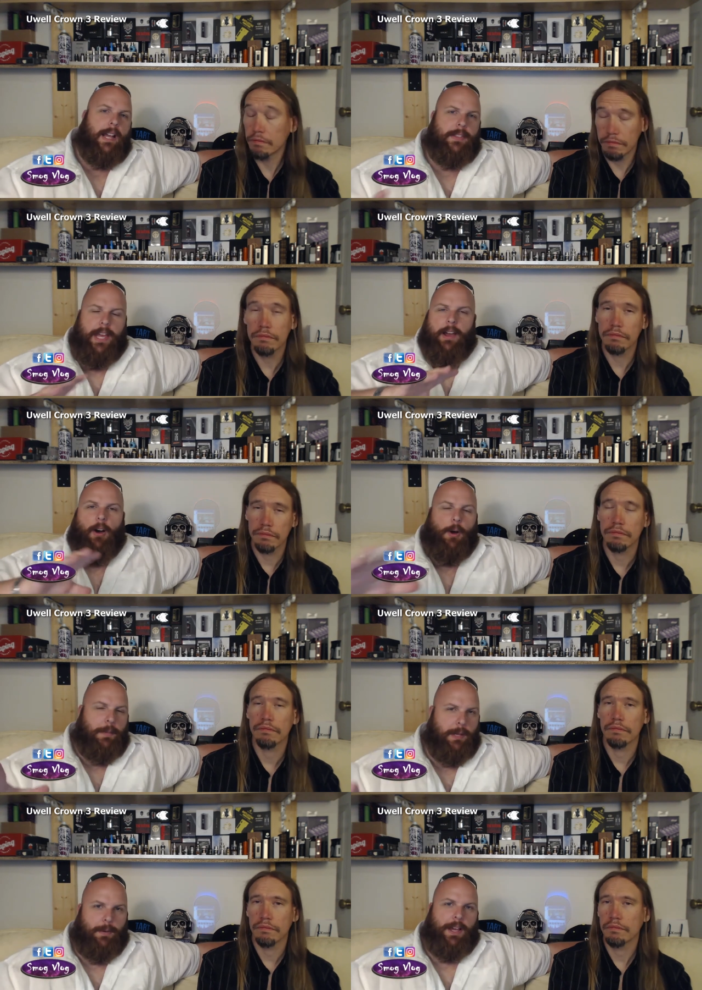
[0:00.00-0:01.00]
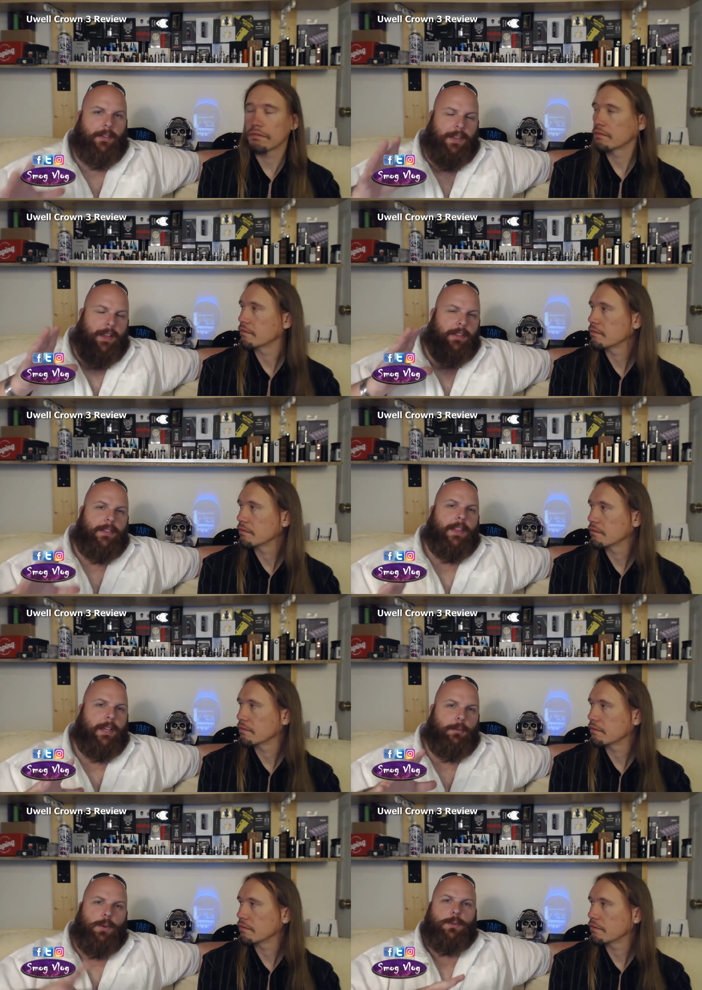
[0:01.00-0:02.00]
Speaker 1: and there are people out there that
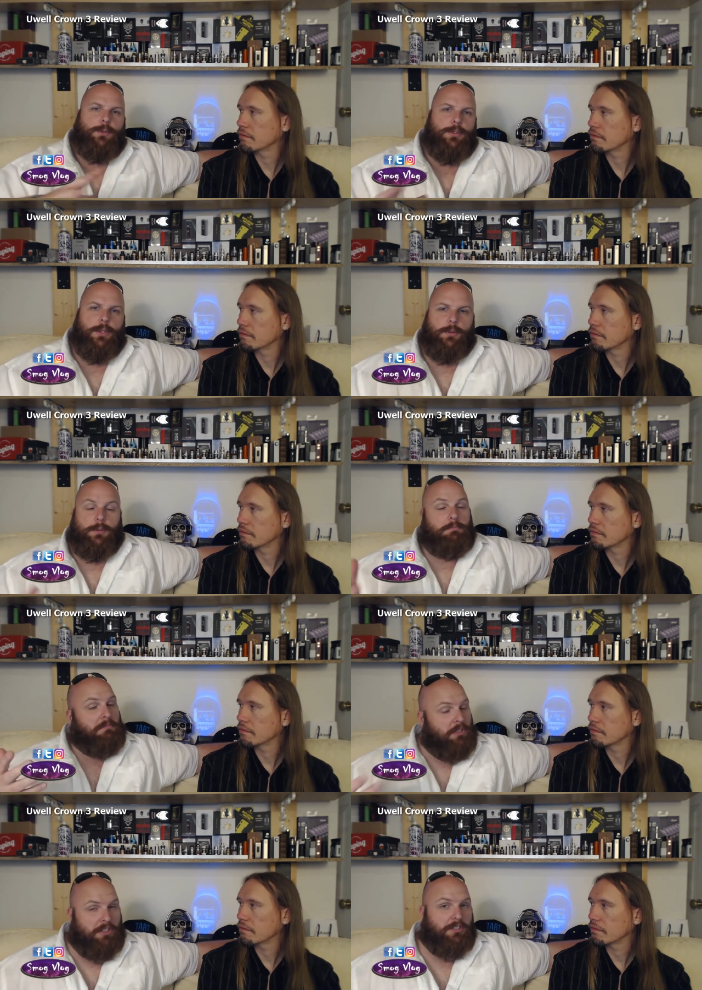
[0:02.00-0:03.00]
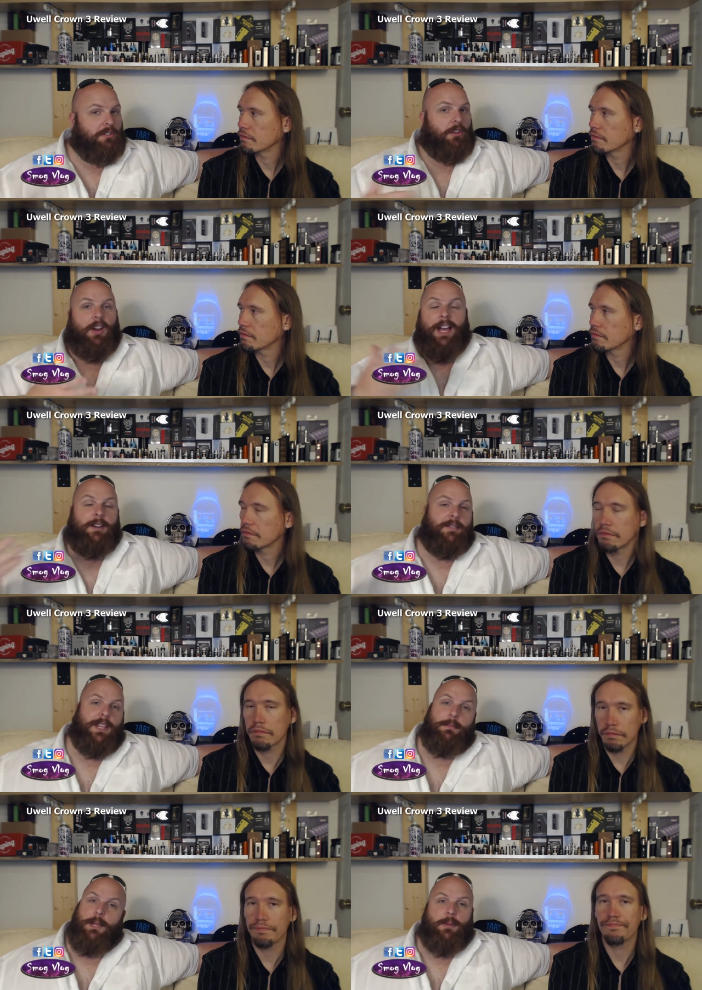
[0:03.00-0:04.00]
they will suit, just not our
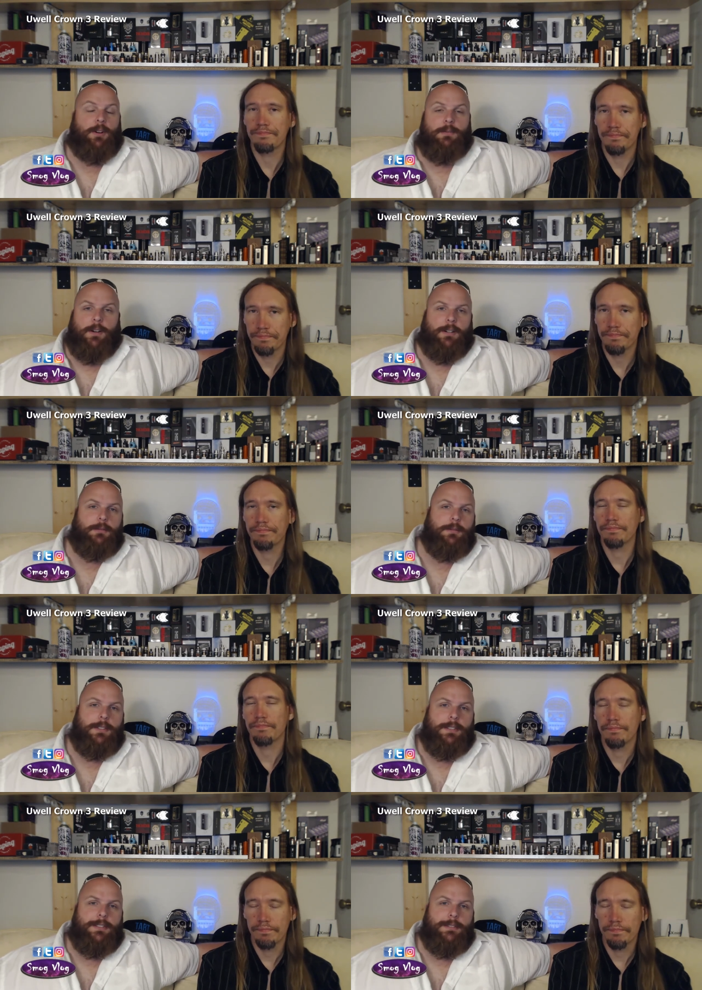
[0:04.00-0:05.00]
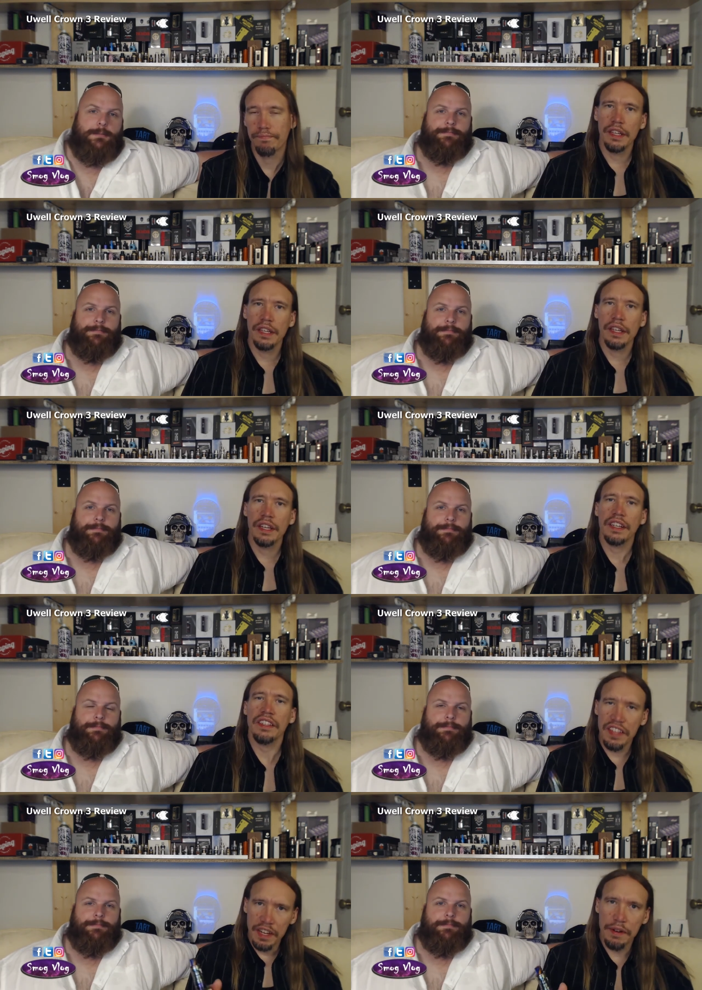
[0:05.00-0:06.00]
vaping profile.
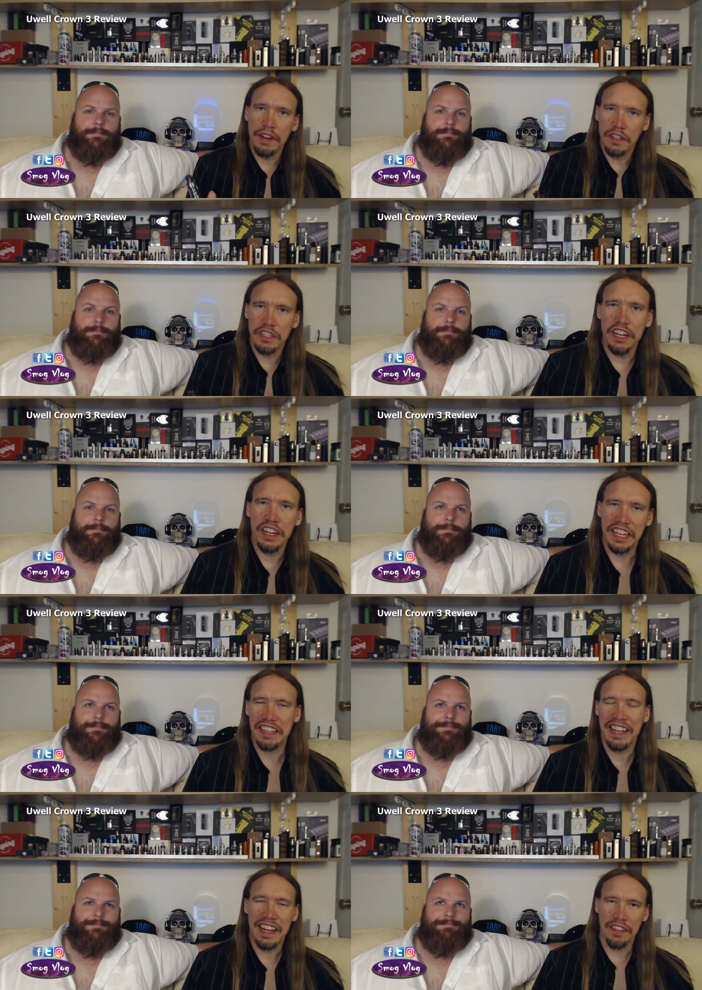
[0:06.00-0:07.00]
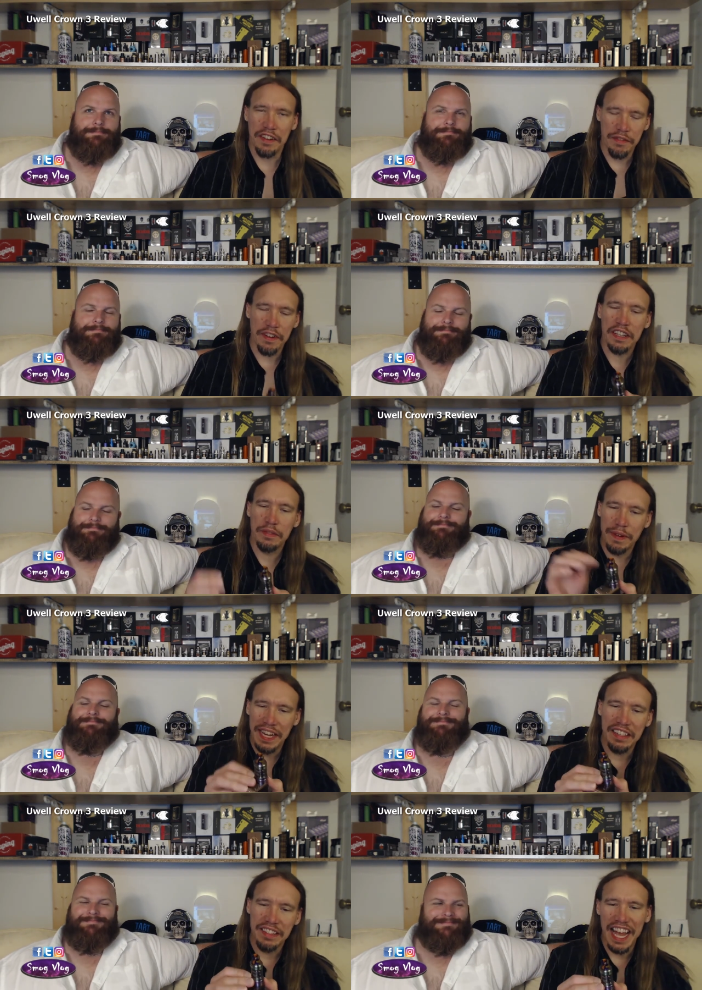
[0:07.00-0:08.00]
Speaker 2: Continuing our journey down the device, we
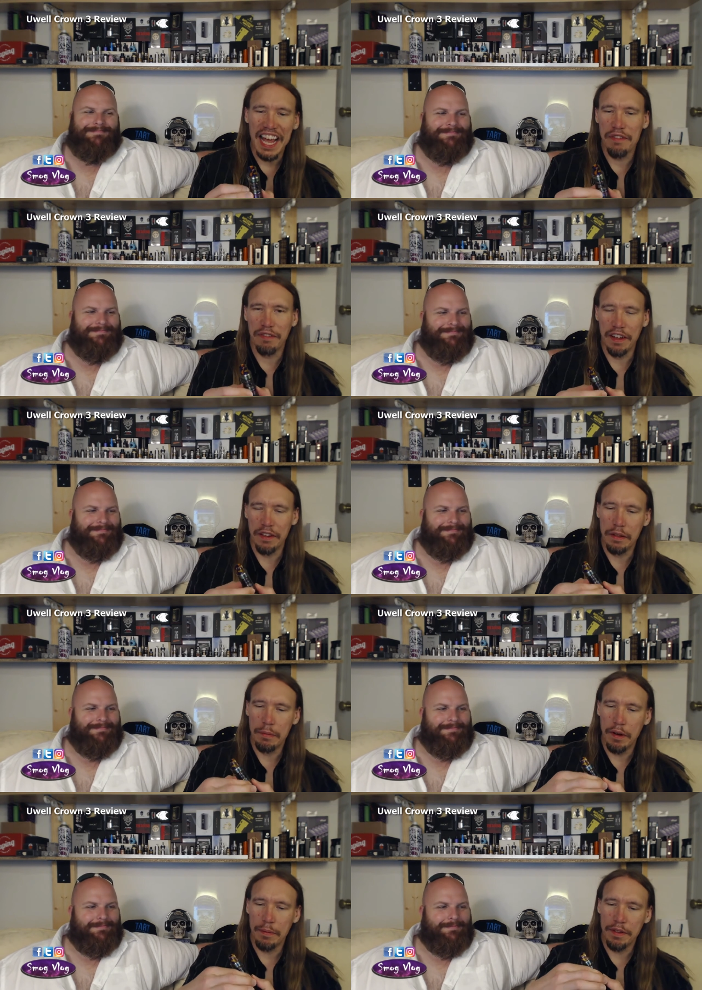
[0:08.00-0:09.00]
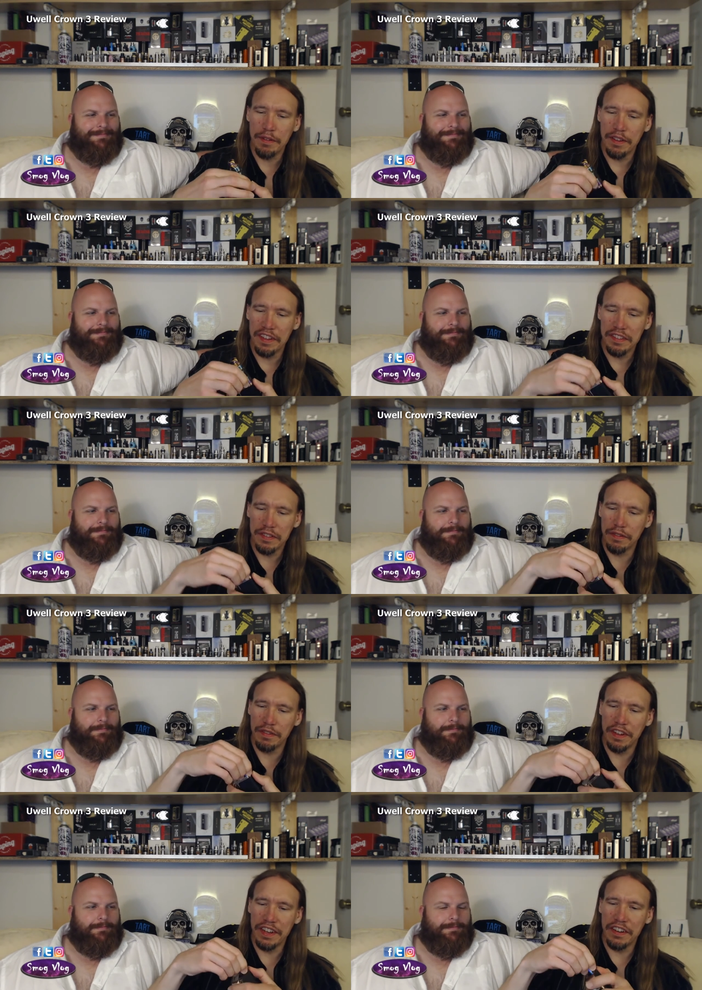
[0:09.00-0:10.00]
get to airflow at the bottom. You've got this sort
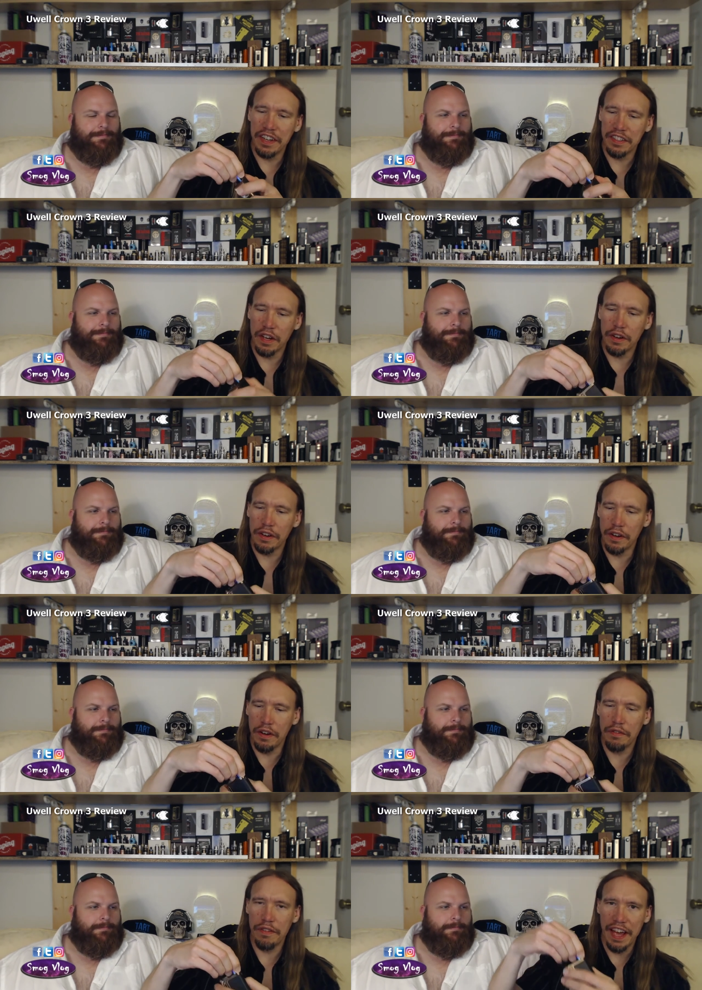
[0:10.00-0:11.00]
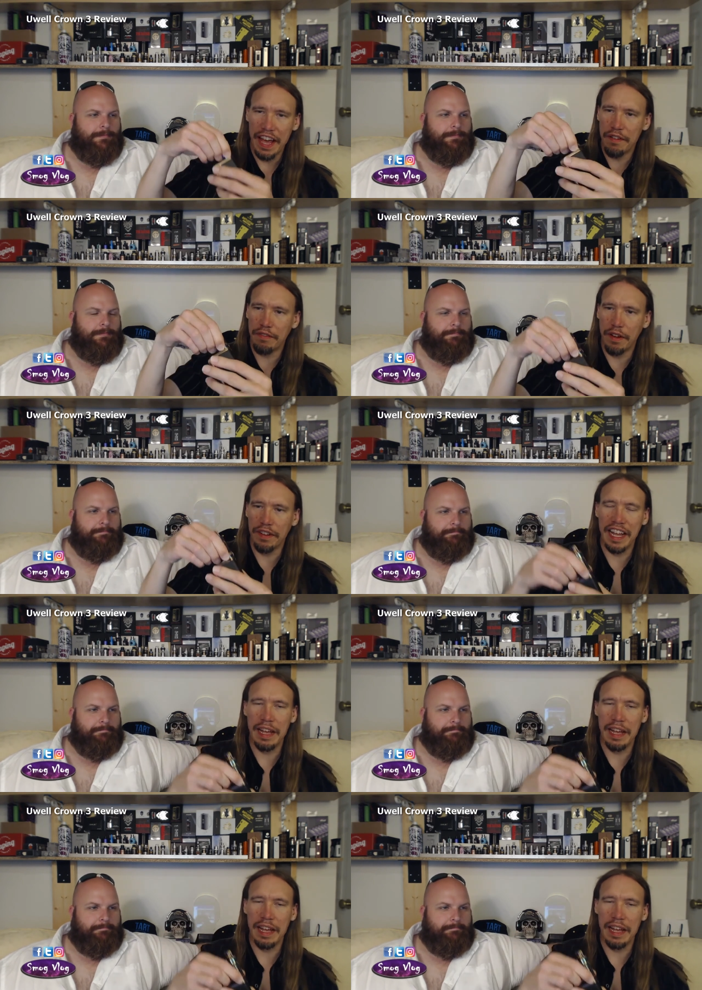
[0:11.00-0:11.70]
of like nice on and off airflow